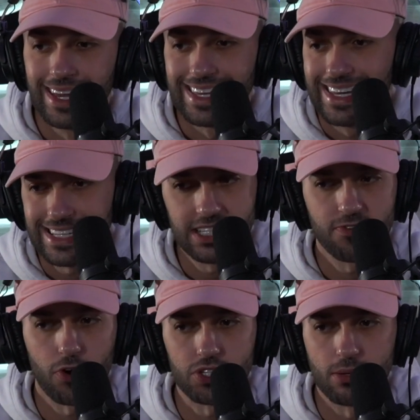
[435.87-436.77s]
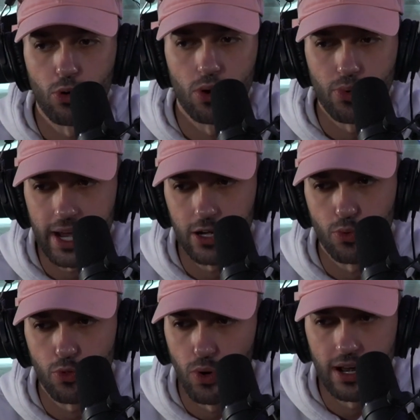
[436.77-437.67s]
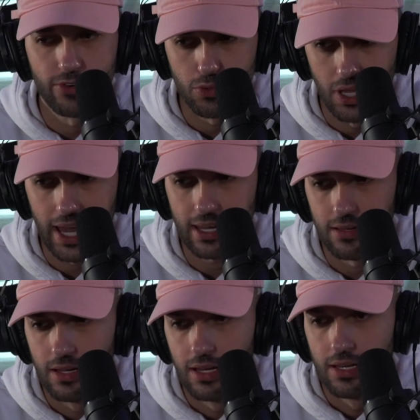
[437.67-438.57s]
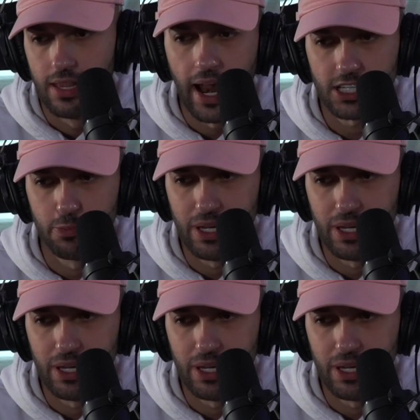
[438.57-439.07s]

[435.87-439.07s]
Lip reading: Gets his first number one record with Whatever You Like. That actually